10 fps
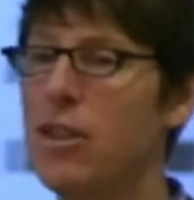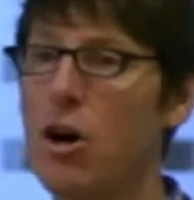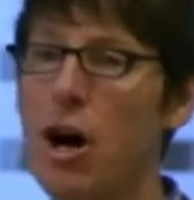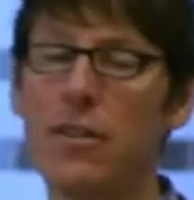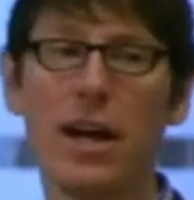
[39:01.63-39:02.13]

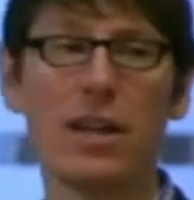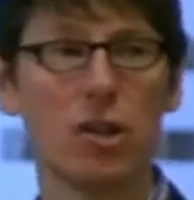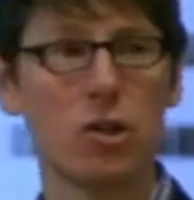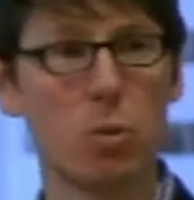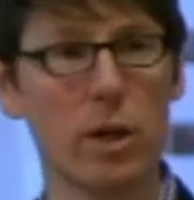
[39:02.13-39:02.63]
thought that
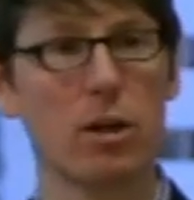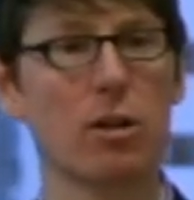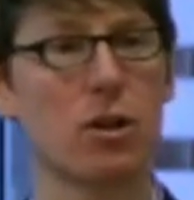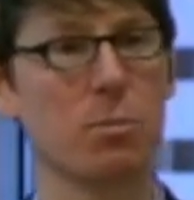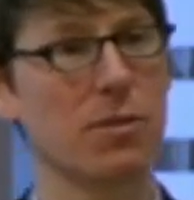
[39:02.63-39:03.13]
the
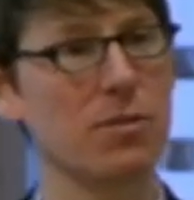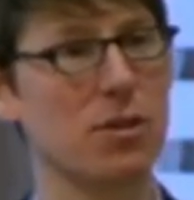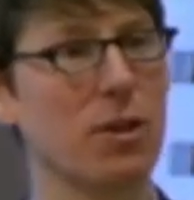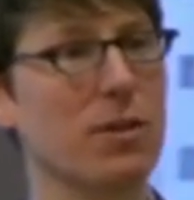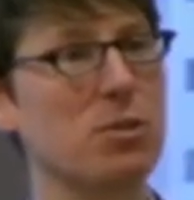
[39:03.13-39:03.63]
Twitter terms of
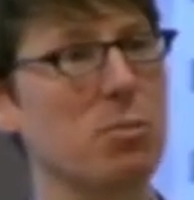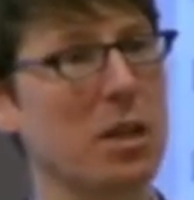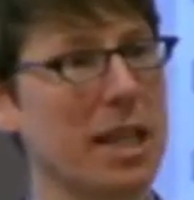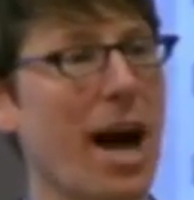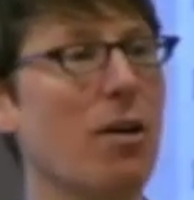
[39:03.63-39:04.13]
service would
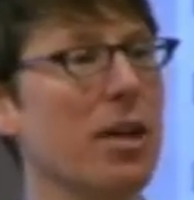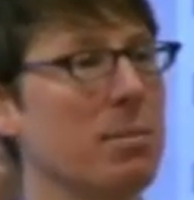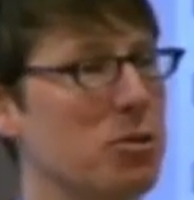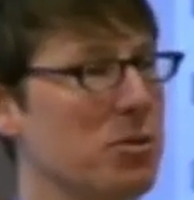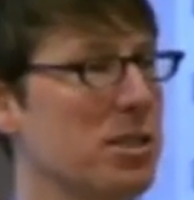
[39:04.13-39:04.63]
allow
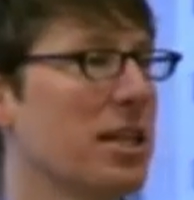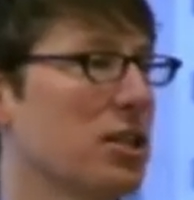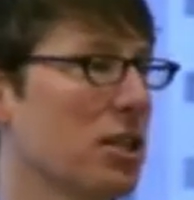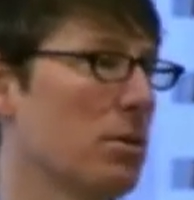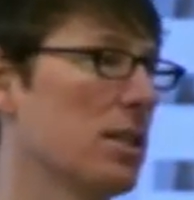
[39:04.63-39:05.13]
them to
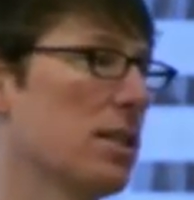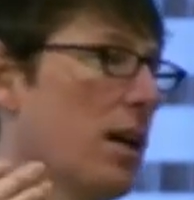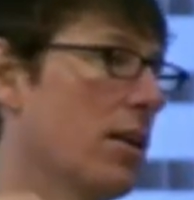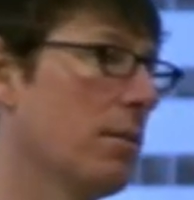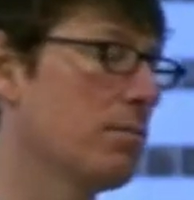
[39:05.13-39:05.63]
essentially
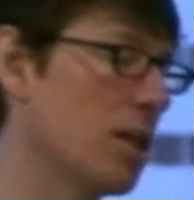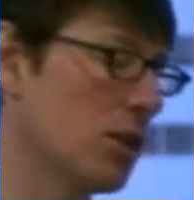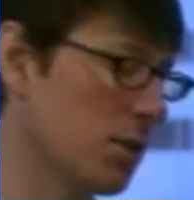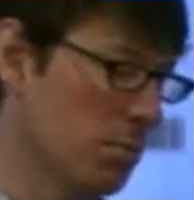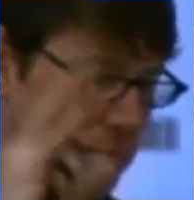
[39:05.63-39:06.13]
resell them.
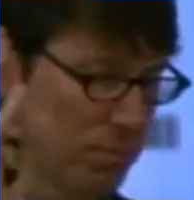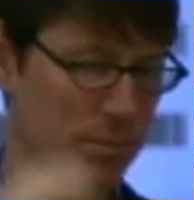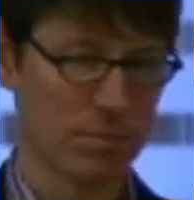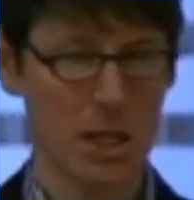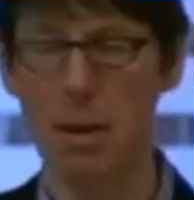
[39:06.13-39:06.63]
There's some
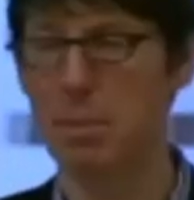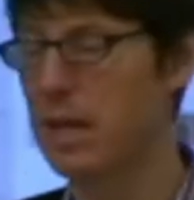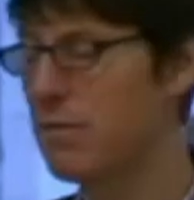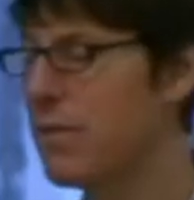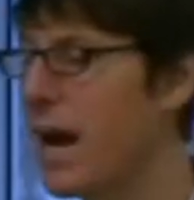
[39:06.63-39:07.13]

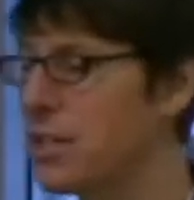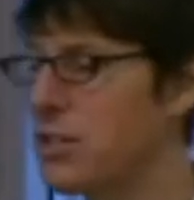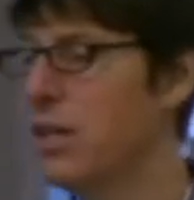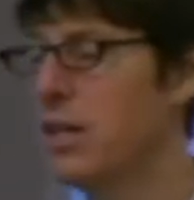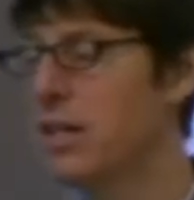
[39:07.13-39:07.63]
complicated facts
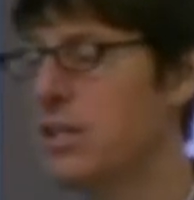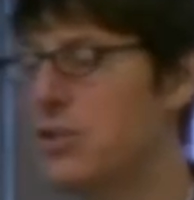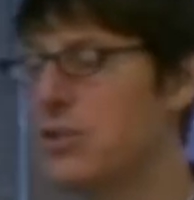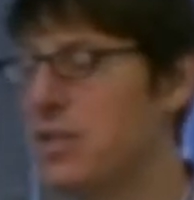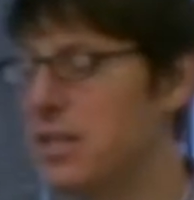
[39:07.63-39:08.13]

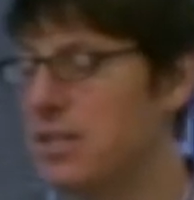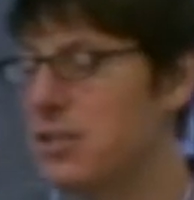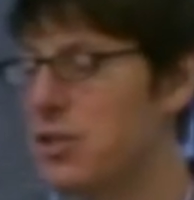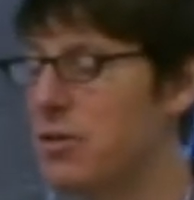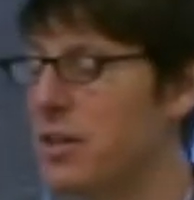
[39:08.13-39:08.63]
to the
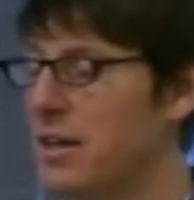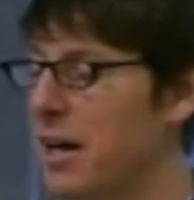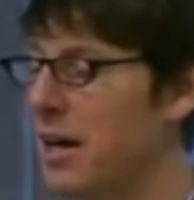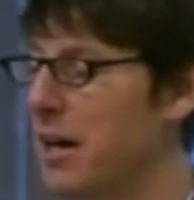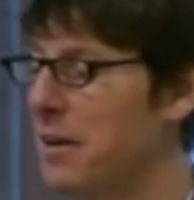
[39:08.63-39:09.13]
to the.
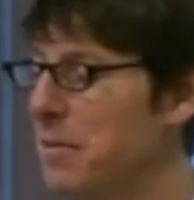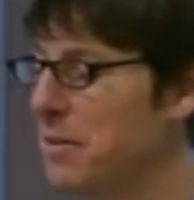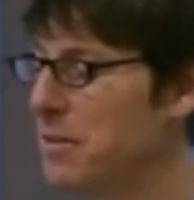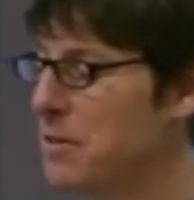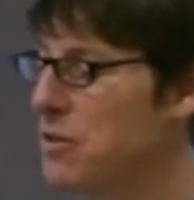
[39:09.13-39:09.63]
Uh,
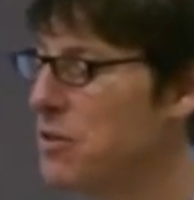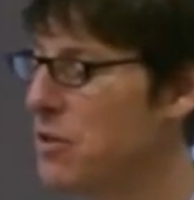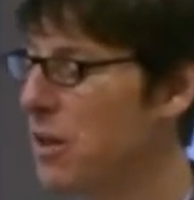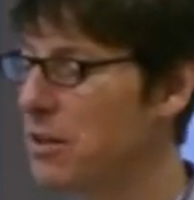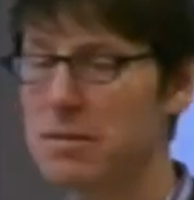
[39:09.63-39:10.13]
Stealing's